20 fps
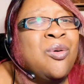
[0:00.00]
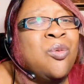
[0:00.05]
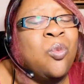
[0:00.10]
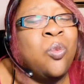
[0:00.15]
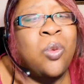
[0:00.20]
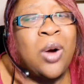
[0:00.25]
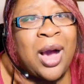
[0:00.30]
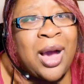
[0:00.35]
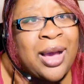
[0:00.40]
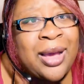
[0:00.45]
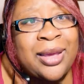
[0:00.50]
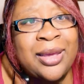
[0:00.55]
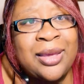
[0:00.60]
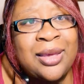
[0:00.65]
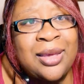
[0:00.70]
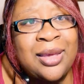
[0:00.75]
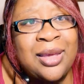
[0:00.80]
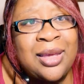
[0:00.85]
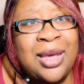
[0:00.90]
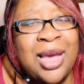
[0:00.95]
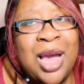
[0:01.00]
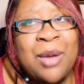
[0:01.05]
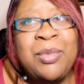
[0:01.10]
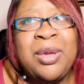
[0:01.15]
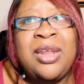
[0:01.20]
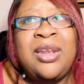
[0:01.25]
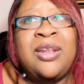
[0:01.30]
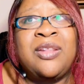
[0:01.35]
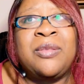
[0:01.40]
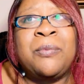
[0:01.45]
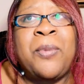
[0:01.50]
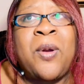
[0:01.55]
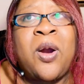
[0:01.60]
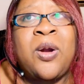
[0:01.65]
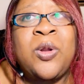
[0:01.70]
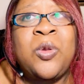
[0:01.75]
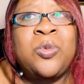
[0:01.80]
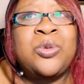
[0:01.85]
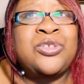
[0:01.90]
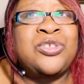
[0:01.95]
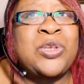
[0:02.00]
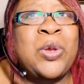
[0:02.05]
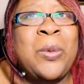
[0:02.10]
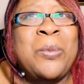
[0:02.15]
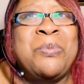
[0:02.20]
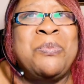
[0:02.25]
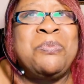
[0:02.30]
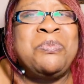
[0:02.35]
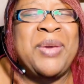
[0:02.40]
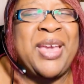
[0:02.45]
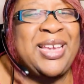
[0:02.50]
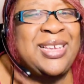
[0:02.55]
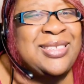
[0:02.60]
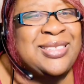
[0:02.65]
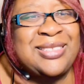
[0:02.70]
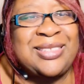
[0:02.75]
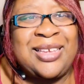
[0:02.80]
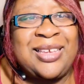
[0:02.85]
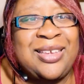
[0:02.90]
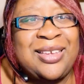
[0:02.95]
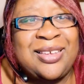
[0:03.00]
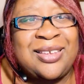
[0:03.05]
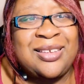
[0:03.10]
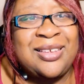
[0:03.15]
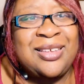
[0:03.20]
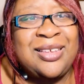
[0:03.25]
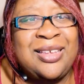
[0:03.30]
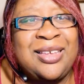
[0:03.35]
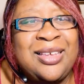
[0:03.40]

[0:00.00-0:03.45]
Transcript: Why? I mean, the party was so basic.